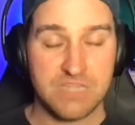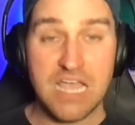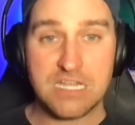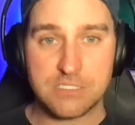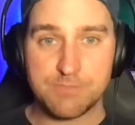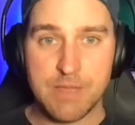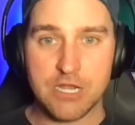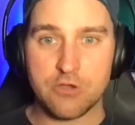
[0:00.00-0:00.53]

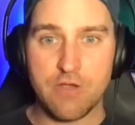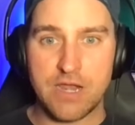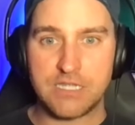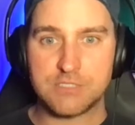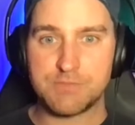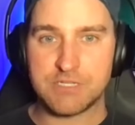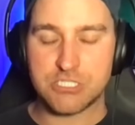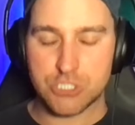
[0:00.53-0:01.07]
Yeah, it's bet
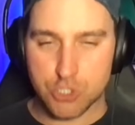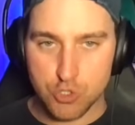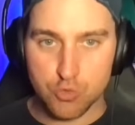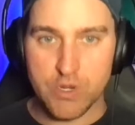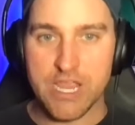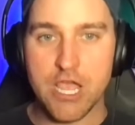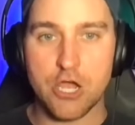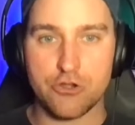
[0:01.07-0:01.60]
credits, but it's
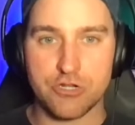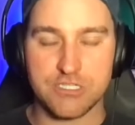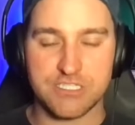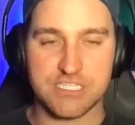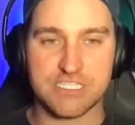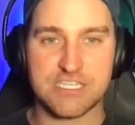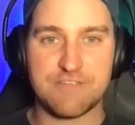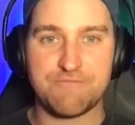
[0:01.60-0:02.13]

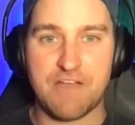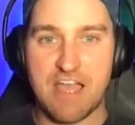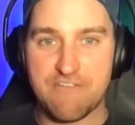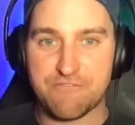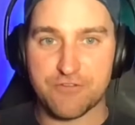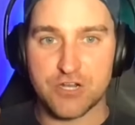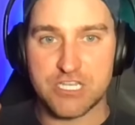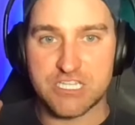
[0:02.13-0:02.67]

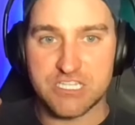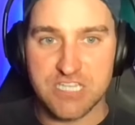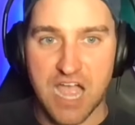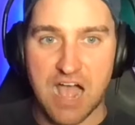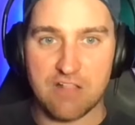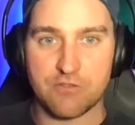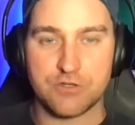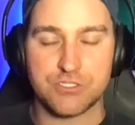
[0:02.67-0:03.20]
365 for a
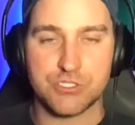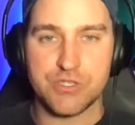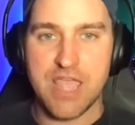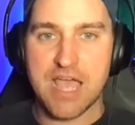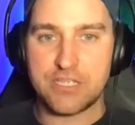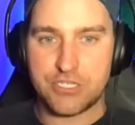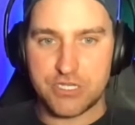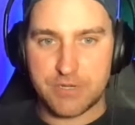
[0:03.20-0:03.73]
dollar. So
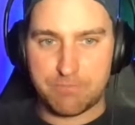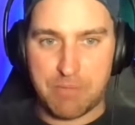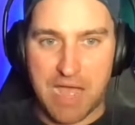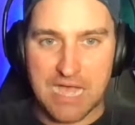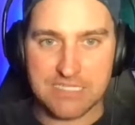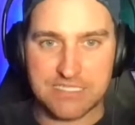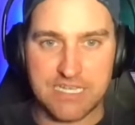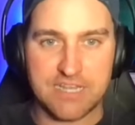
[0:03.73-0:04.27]
yeah, you
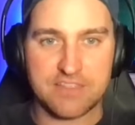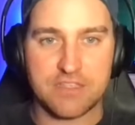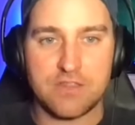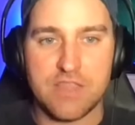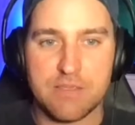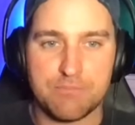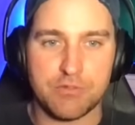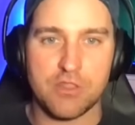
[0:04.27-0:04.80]
deposit at the
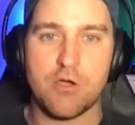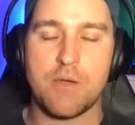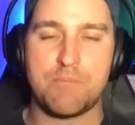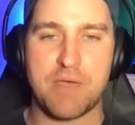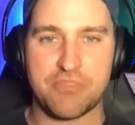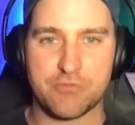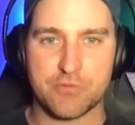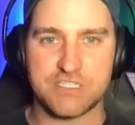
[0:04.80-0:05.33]
link below
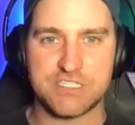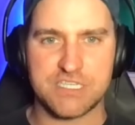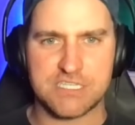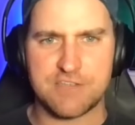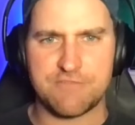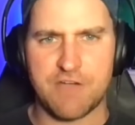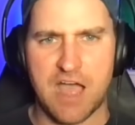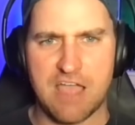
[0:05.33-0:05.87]
at
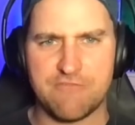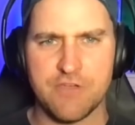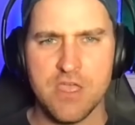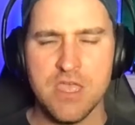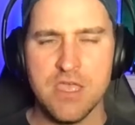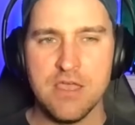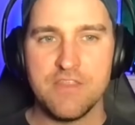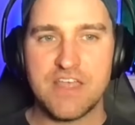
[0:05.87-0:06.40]
Bet365.
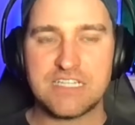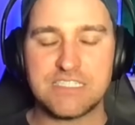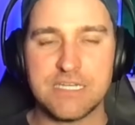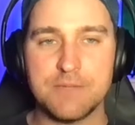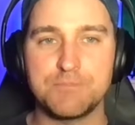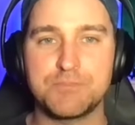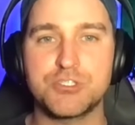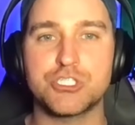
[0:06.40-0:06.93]

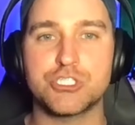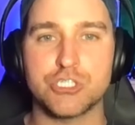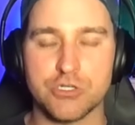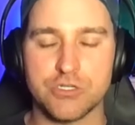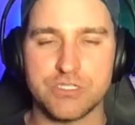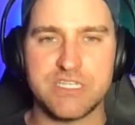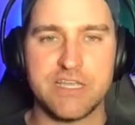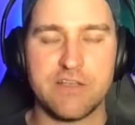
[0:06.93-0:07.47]
That's an
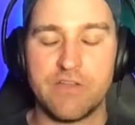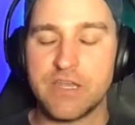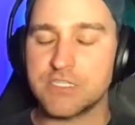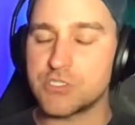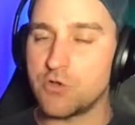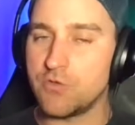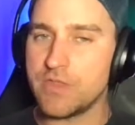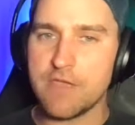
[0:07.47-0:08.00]
absurd deal,
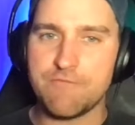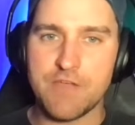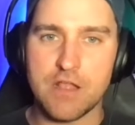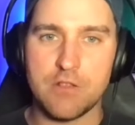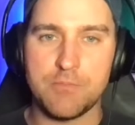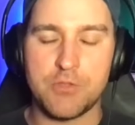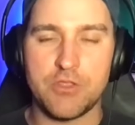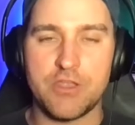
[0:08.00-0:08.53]
and it's only
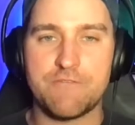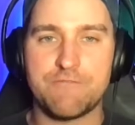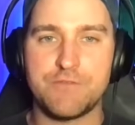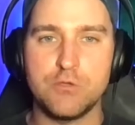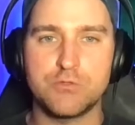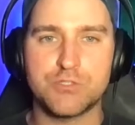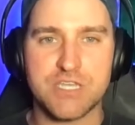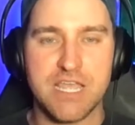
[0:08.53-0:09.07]
available in a
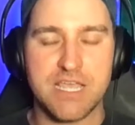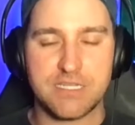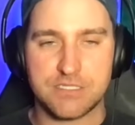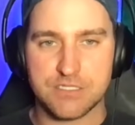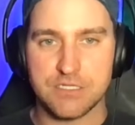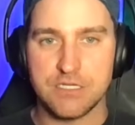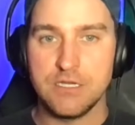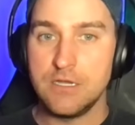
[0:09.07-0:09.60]
few
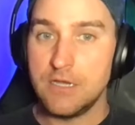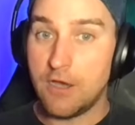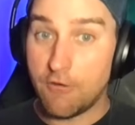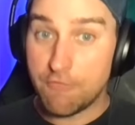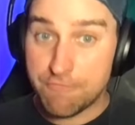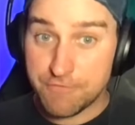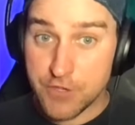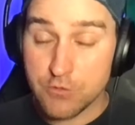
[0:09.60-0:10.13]
states.
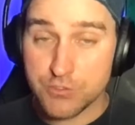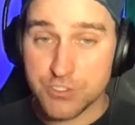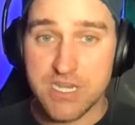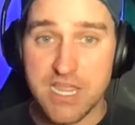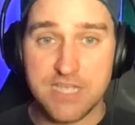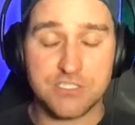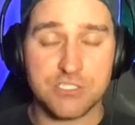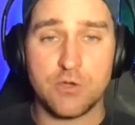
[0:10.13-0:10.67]
A few
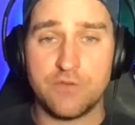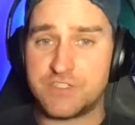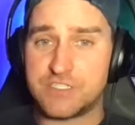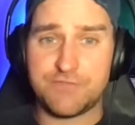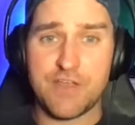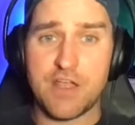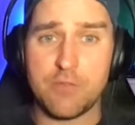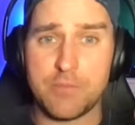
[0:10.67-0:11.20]
states. So if
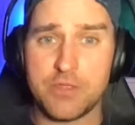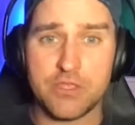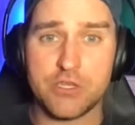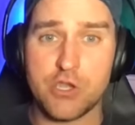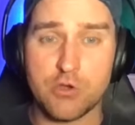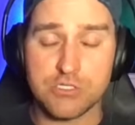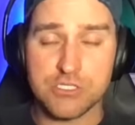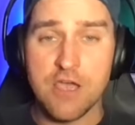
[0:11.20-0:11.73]
it's available
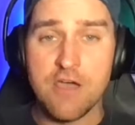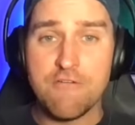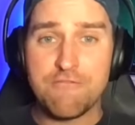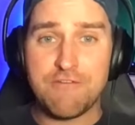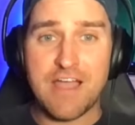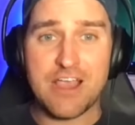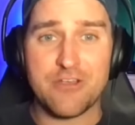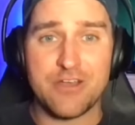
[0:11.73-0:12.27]
in yours,
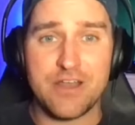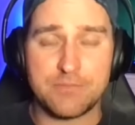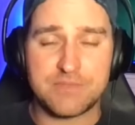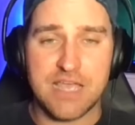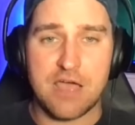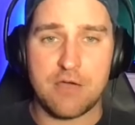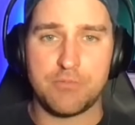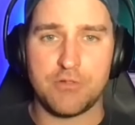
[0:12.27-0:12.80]
fire it
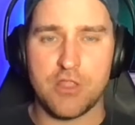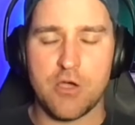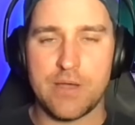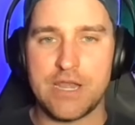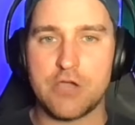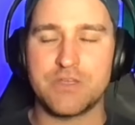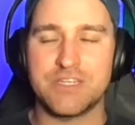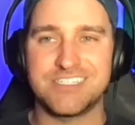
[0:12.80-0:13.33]
up down
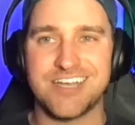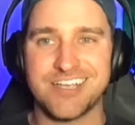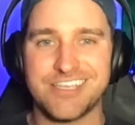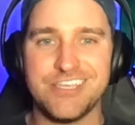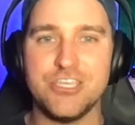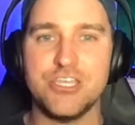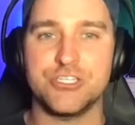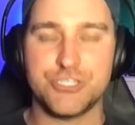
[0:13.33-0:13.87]
below. I know
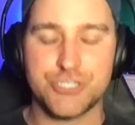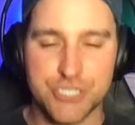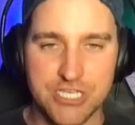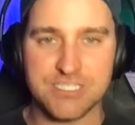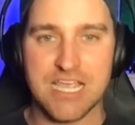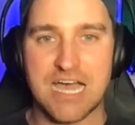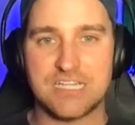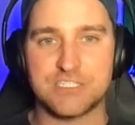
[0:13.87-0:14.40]
Kentucky, you
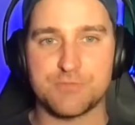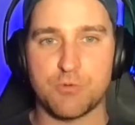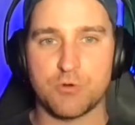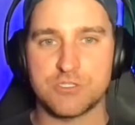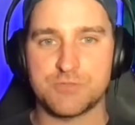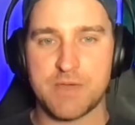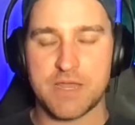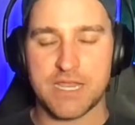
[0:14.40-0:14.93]
just got
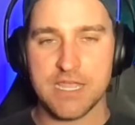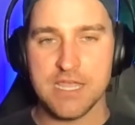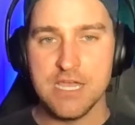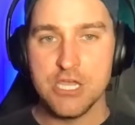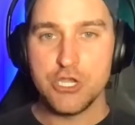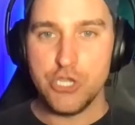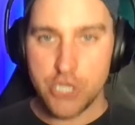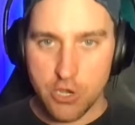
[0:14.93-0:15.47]
sports betting.
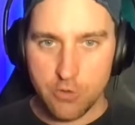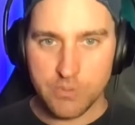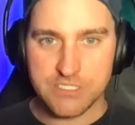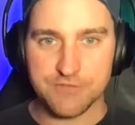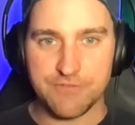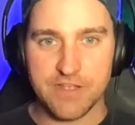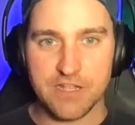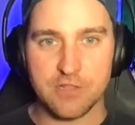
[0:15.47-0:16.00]
Know
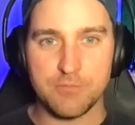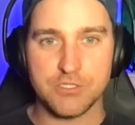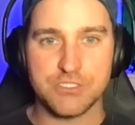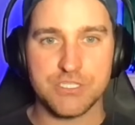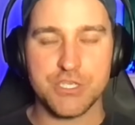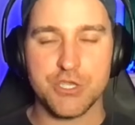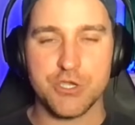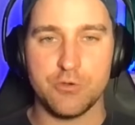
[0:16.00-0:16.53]
it's
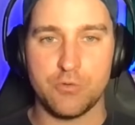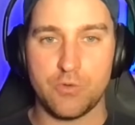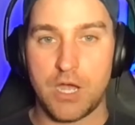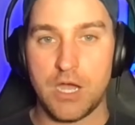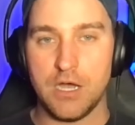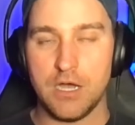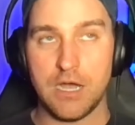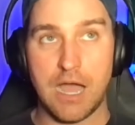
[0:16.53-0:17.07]
available to you.
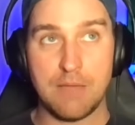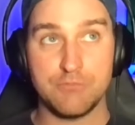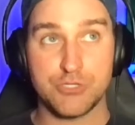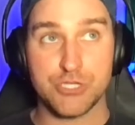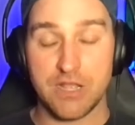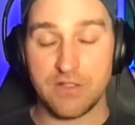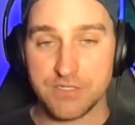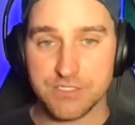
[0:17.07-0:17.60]
Uh,
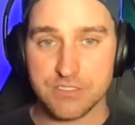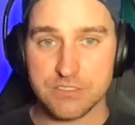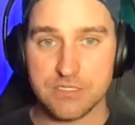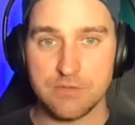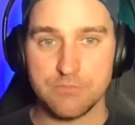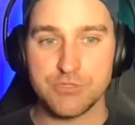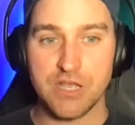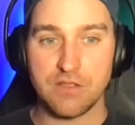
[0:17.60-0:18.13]
I'm jealous.
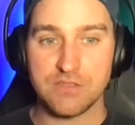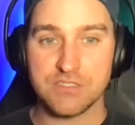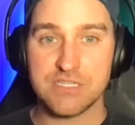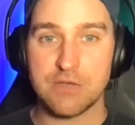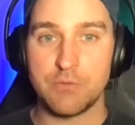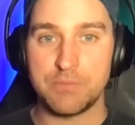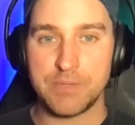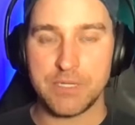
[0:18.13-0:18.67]
I'm jealous.
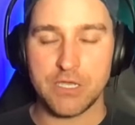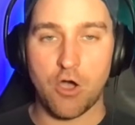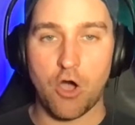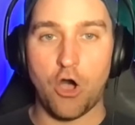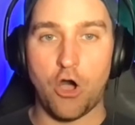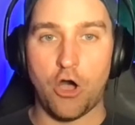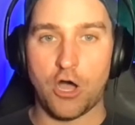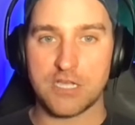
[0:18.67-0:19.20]
That would be
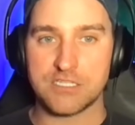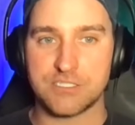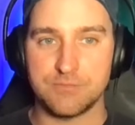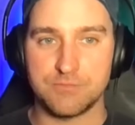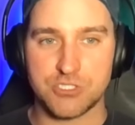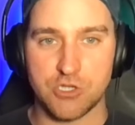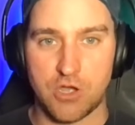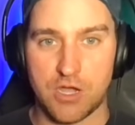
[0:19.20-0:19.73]

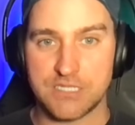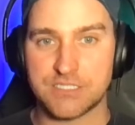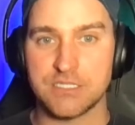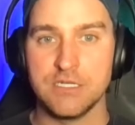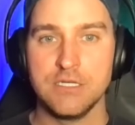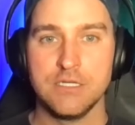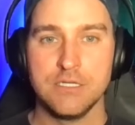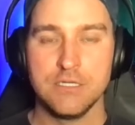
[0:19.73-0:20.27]
awesome
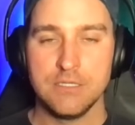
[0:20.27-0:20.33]
sauce.